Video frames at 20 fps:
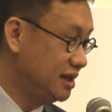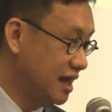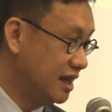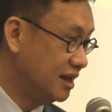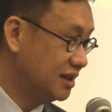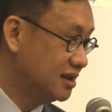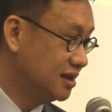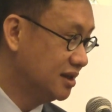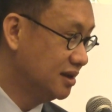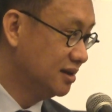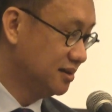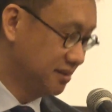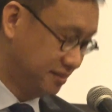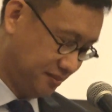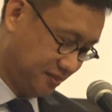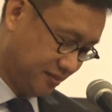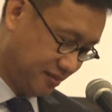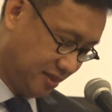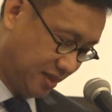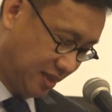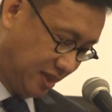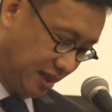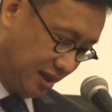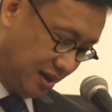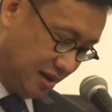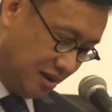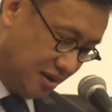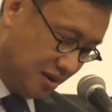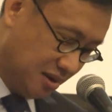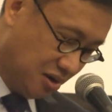yet.
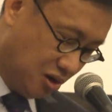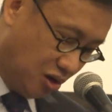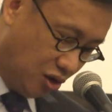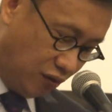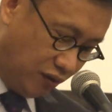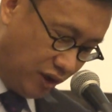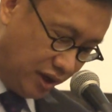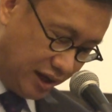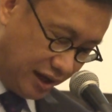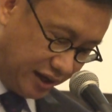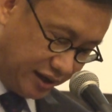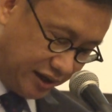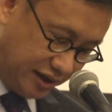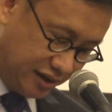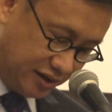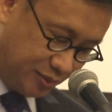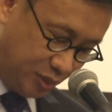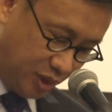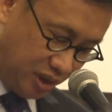Over decades,